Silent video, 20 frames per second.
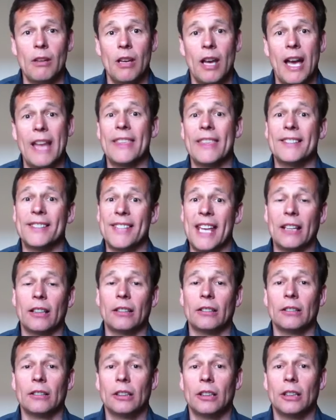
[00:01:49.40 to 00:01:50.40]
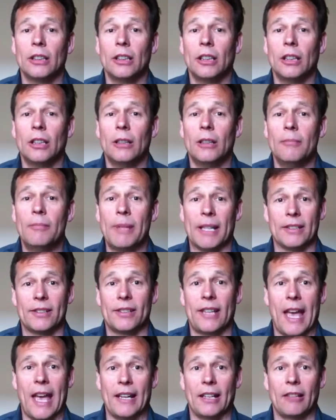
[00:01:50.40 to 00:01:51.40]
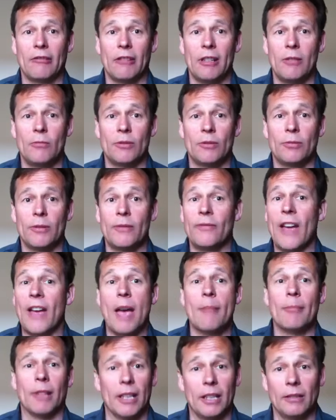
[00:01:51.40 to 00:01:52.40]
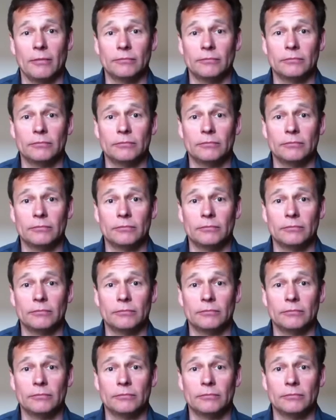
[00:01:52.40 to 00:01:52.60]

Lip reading: And the second biggest category was with family.